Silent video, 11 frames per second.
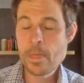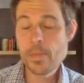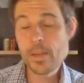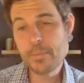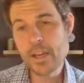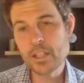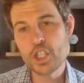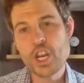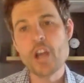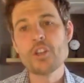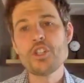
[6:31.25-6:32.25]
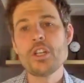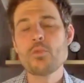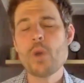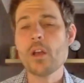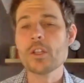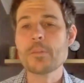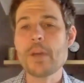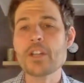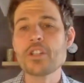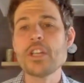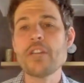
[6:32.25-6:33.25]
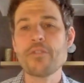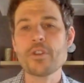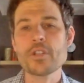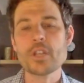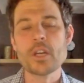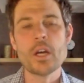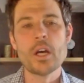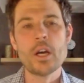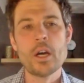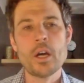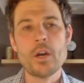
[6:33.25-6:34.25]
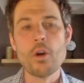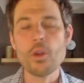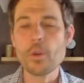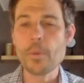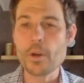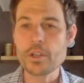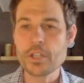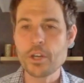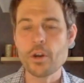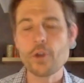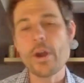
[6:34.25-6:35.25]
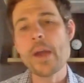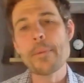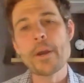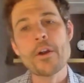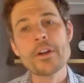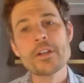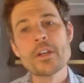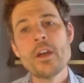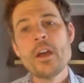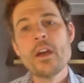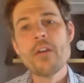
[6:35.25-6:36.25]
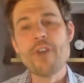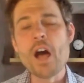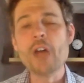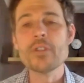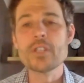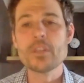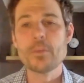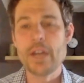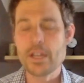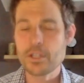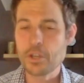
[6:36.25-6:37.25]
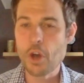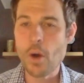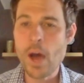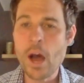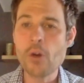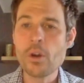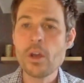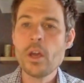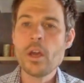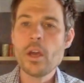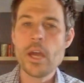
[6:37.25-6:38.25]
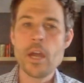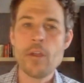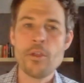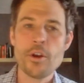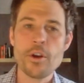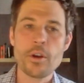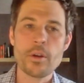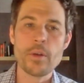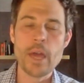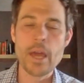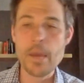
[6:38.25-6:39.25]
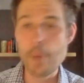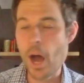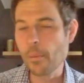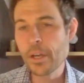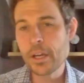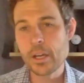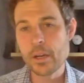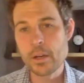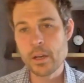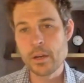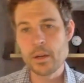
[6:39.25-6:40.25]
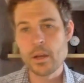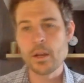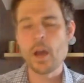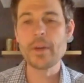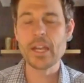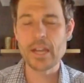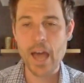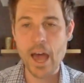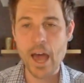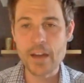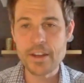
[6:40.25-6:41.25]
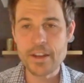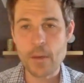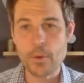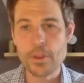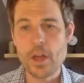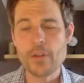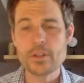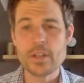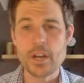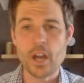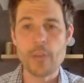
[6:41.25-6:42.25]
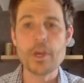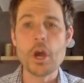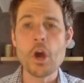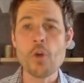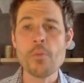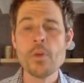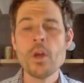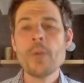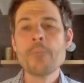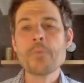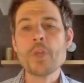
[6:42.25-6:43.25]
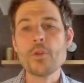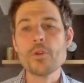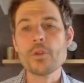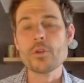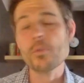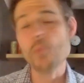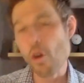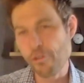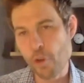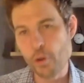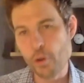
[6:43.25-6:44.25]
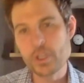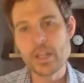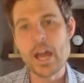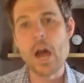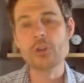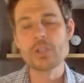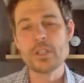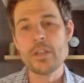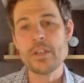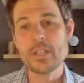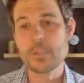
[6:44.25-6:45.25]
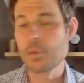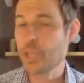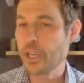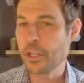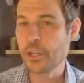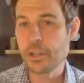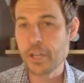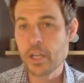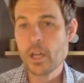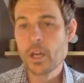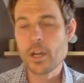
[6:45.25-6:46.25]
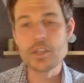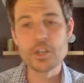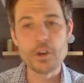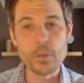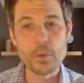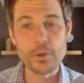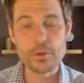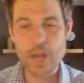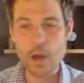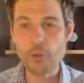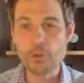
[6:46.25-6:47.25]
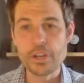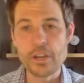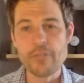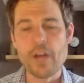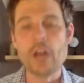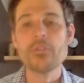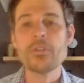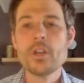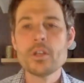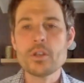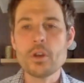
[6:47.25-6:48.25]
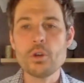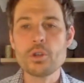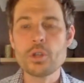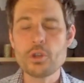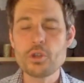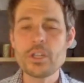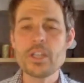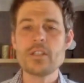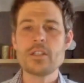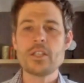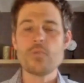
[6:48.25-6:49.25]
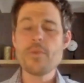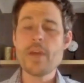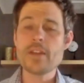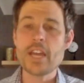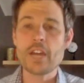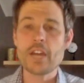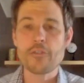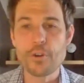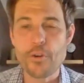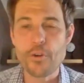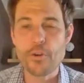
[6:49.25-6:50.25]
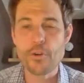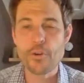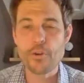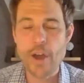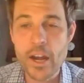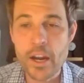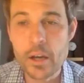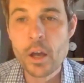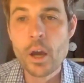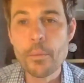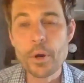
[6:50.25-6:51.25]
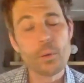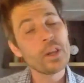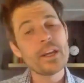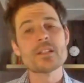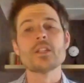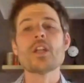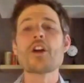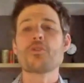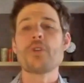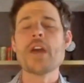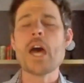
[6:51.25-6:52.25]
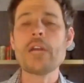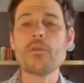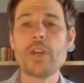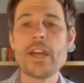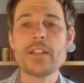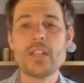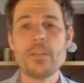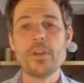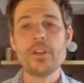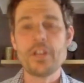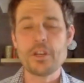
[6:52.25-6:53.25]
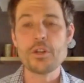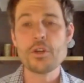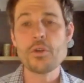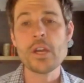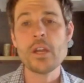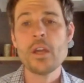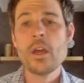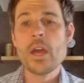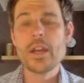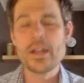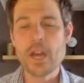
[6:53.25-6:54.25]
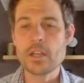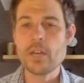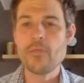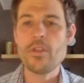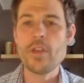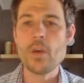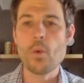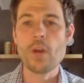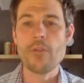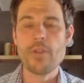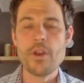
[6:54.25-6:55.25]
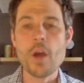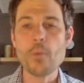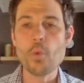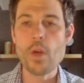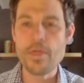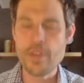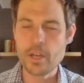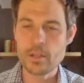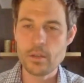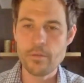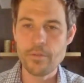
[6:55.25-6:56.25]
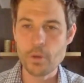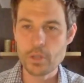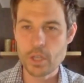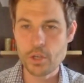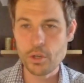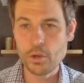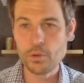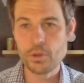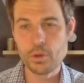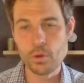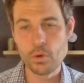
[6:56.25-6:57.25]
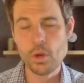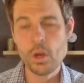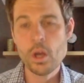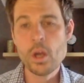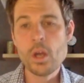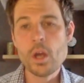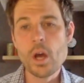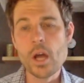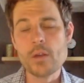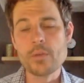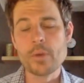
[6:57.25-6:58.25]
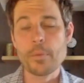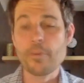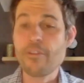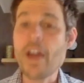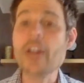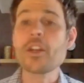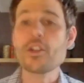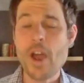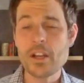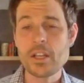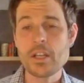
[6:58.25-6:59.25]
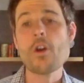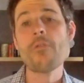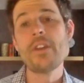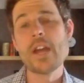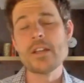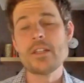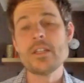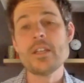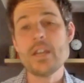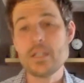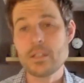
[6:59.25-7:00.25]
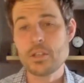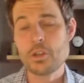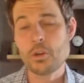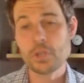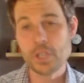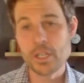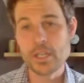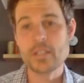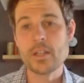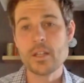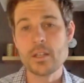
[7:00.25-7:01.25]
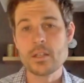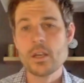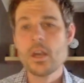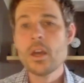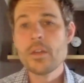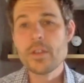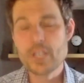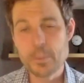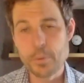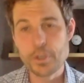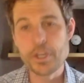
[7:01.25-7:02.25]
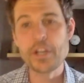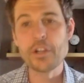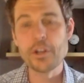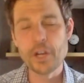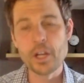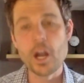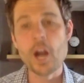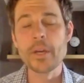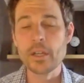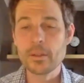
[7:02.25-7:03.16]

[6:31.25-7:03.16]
And this makes it challenging as well, especially if there's an older person or a grandparent involved and someone has to go out and they're in public and coming in contact with others and then coming home. And there's more folks in the house. And this is particularly concerning when there's elderly involved. So social distancing, we might take it for granted, but it really is a luxury. Not everyone has the ability to do it. And again, given that one of the number one things that folks can do to prevent contracting COVID-19 is to socially distance, this is particularly alarming.